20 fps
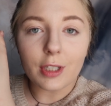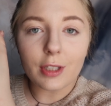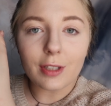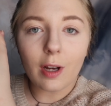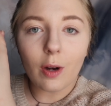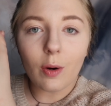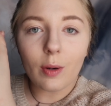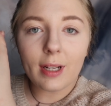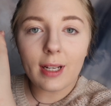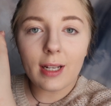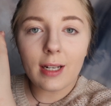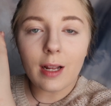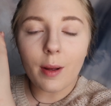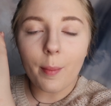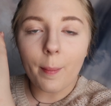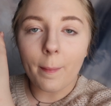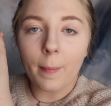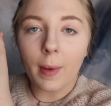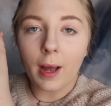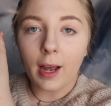I just
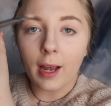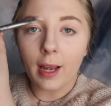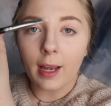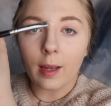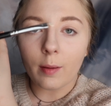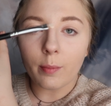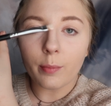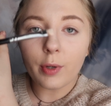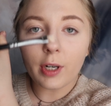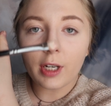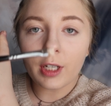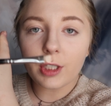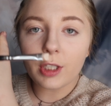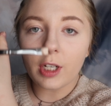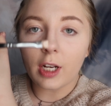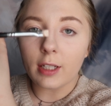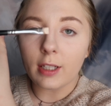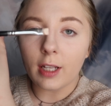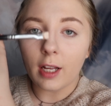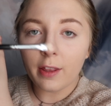coated my
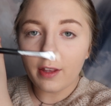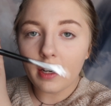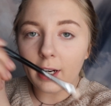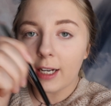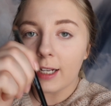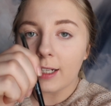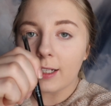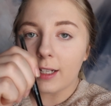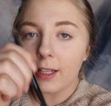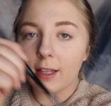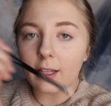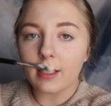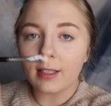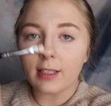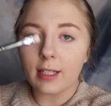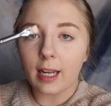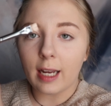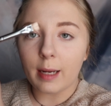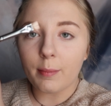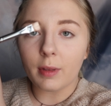brush on the other end,
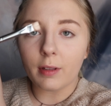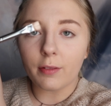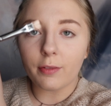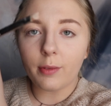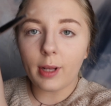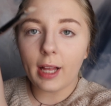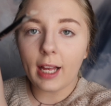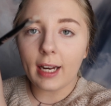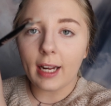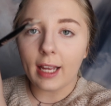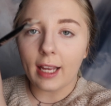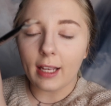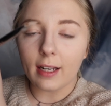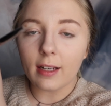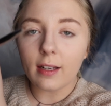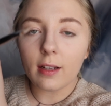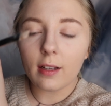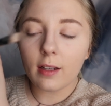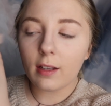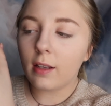this time the flat
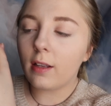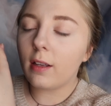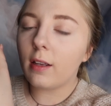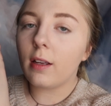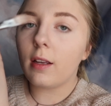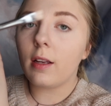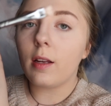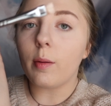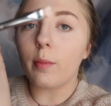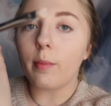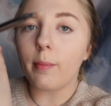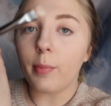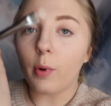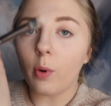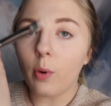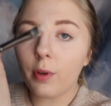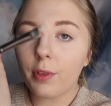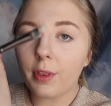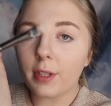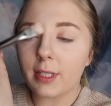end,
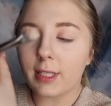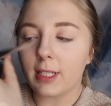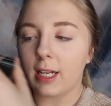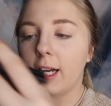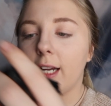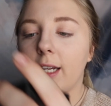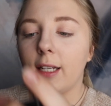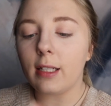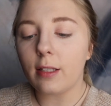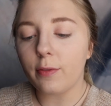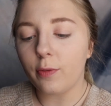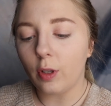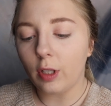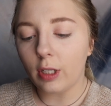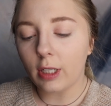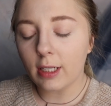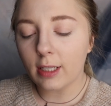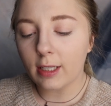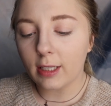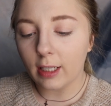both sides
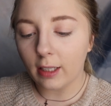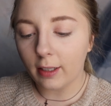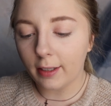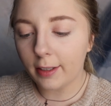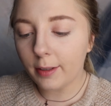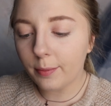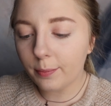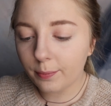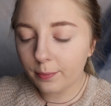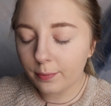full of concealer.